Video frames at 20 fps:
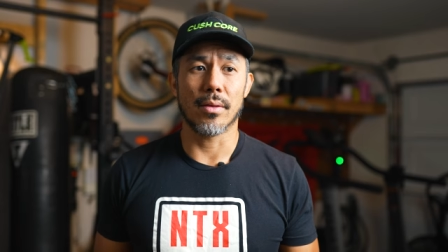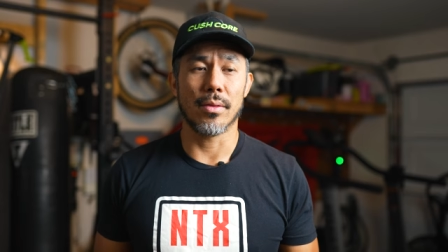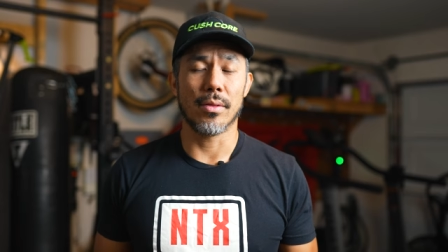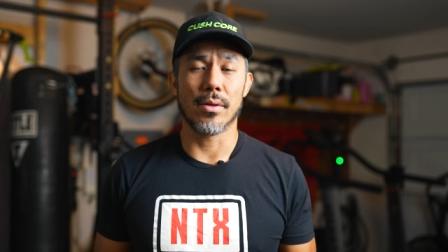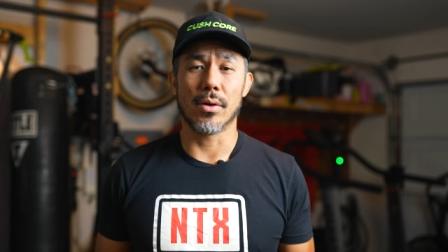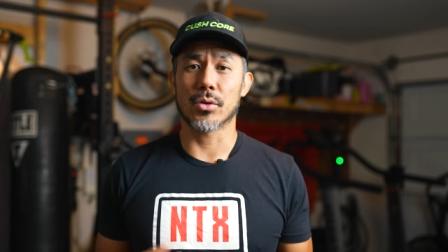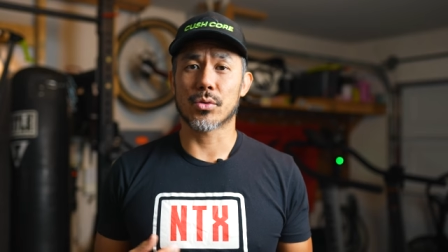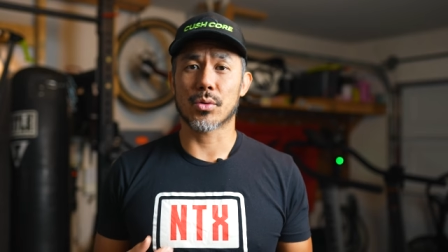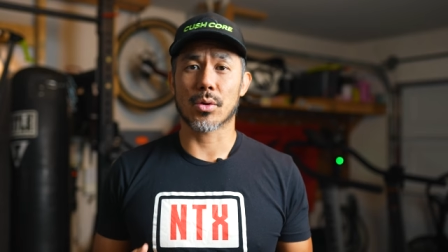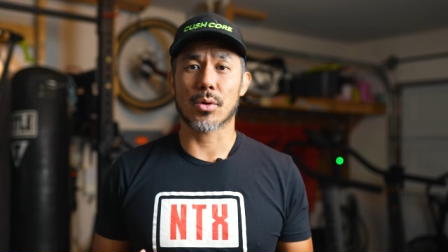
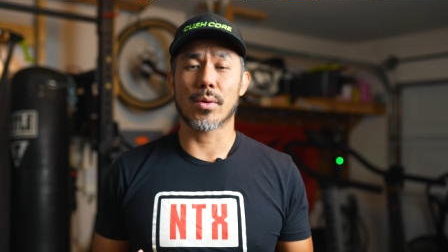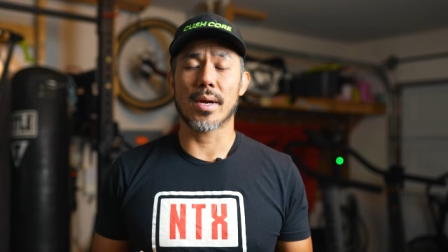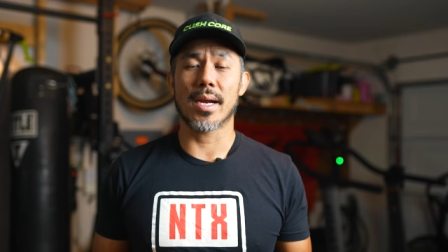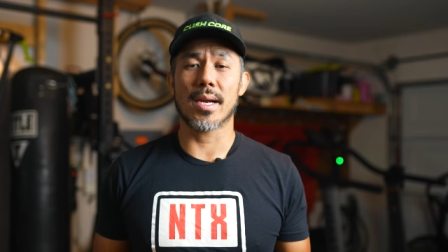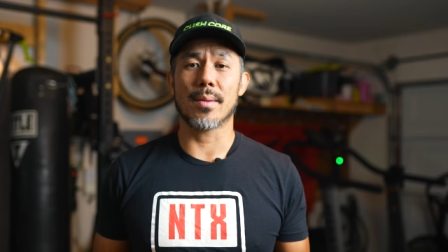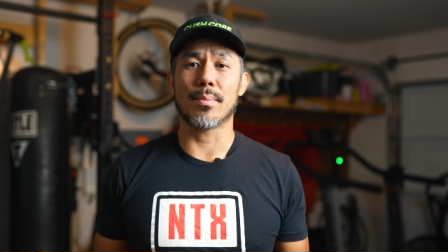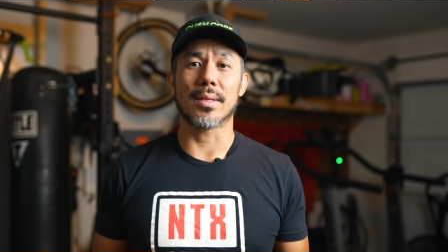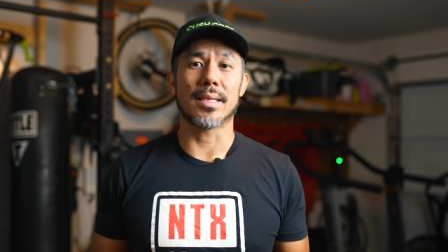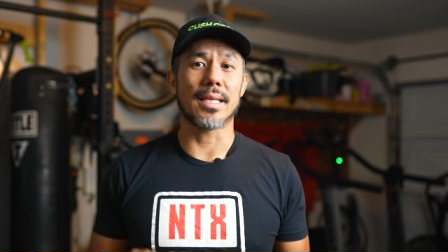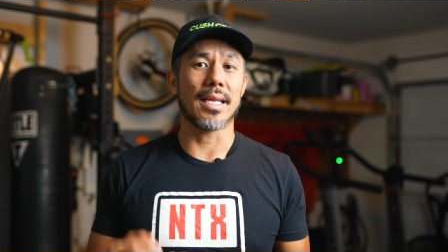Those were
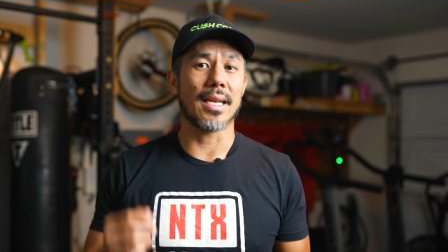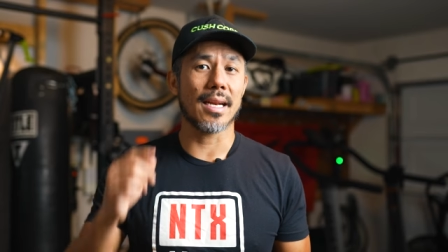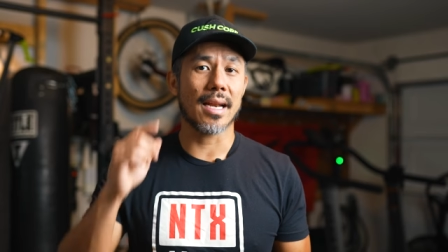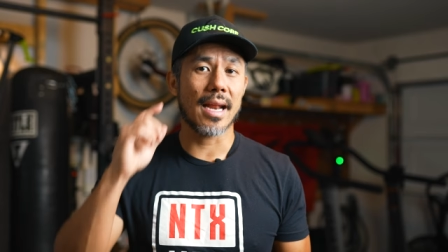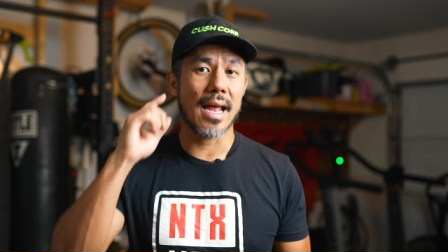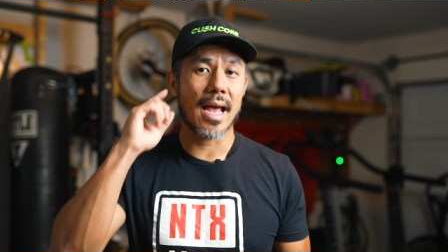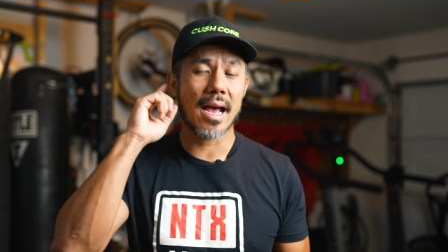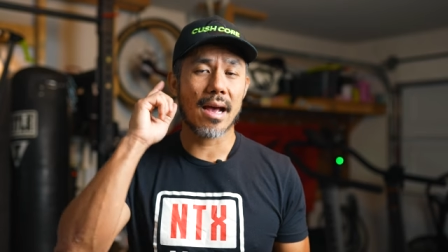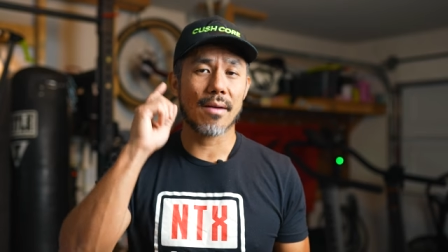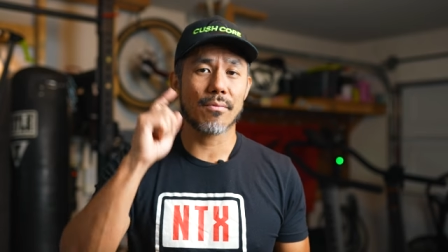great, but they didn't
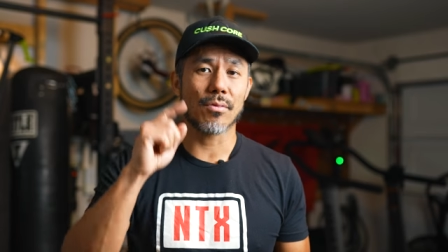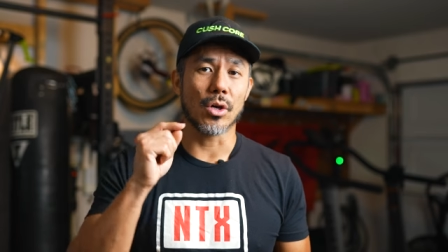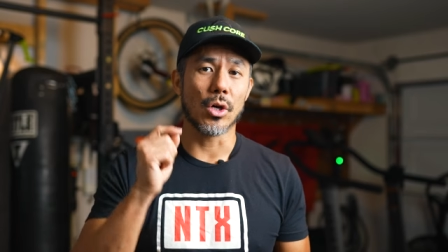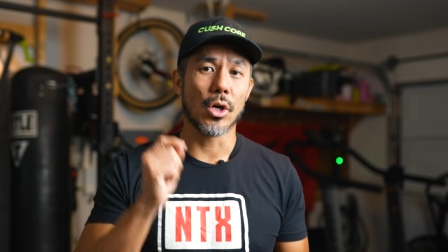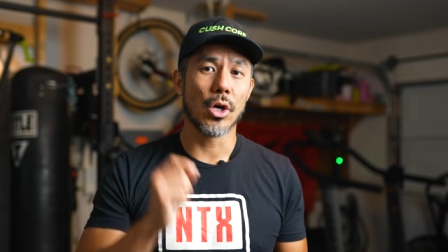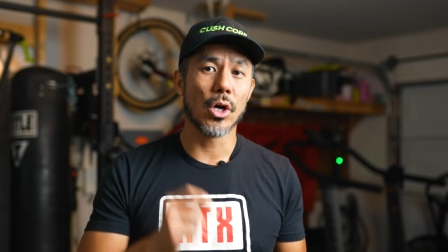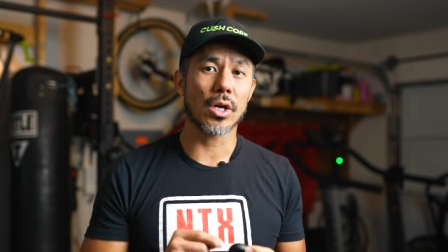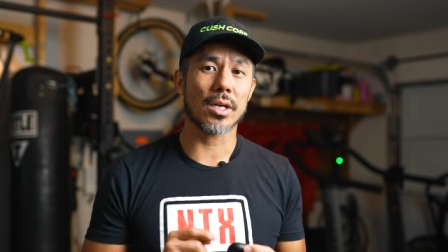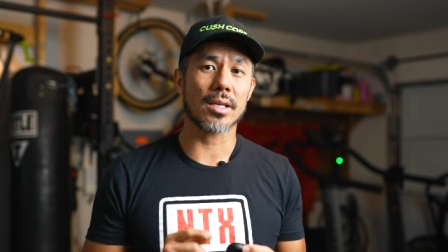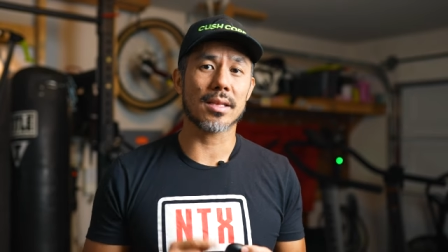have the
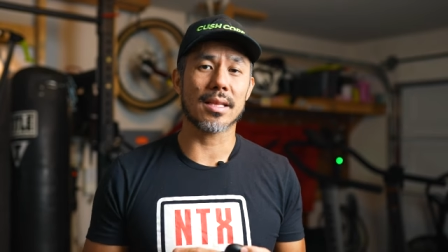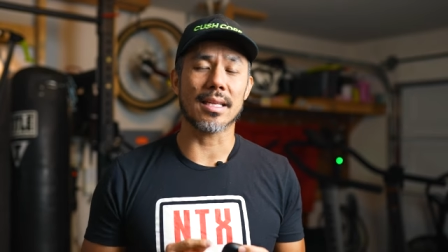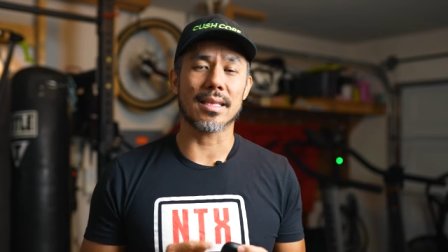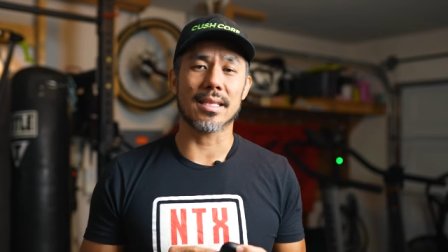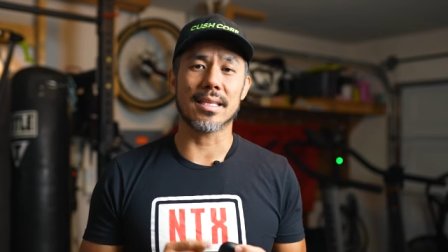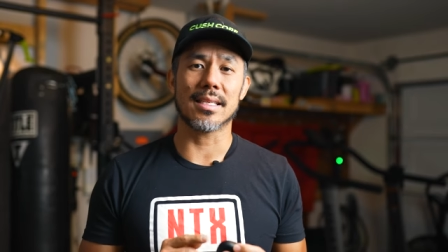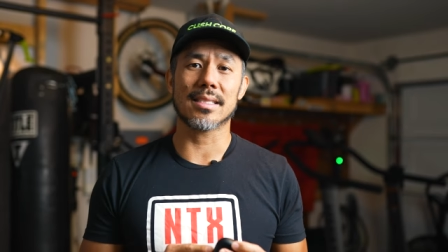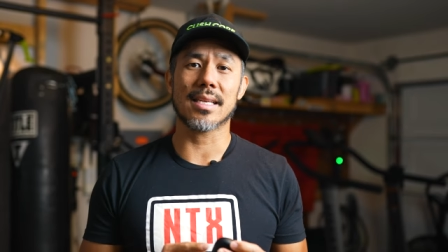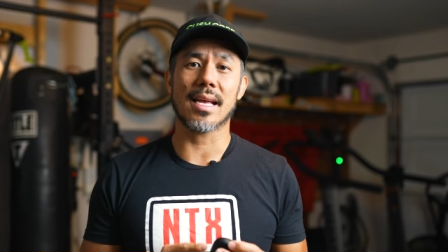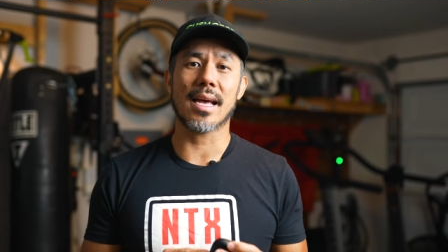hook that these